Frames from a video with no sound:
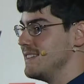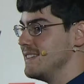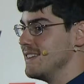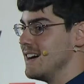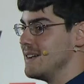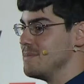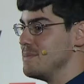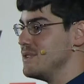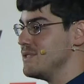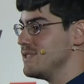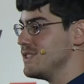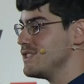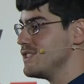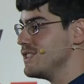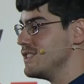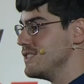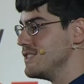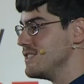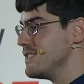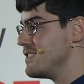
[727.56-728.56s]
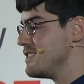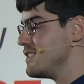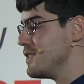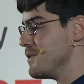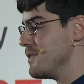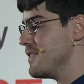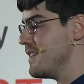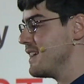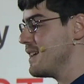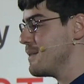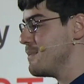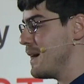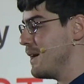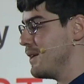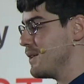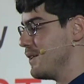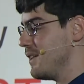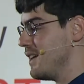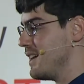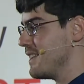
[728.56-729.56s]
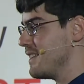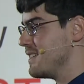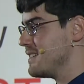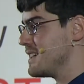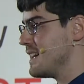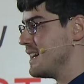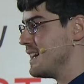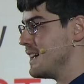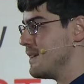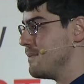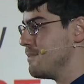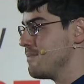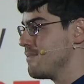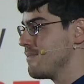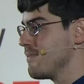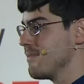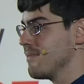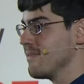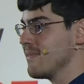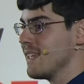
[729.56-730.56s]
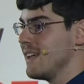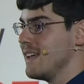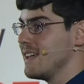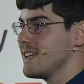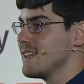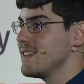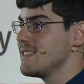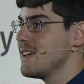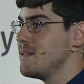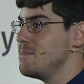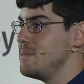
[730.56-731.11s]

non-musicians don't think about a lot of the time. Because